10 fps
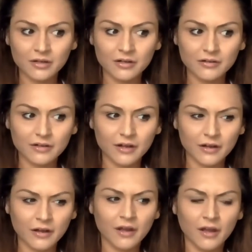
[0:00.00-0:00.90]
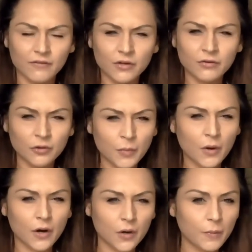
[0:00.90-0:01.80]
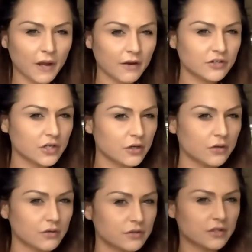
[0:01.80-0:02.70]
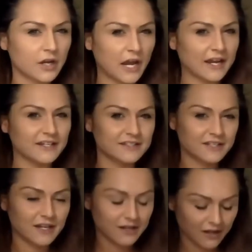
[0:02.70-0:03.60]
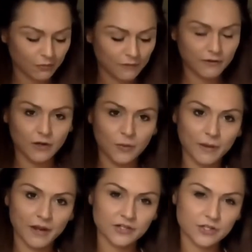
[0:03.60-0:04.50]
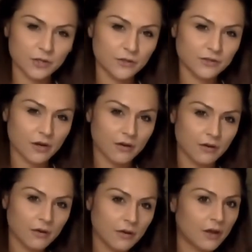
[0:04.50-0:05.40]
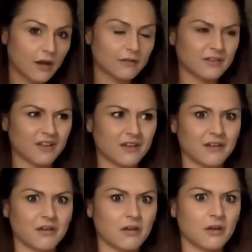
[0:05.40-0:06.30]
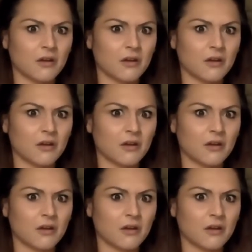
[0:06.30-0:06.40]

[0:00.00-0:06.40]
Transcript: And he was like, "You just bought a new pair of shoes. I can see you with a new pair of shoes on." I was like,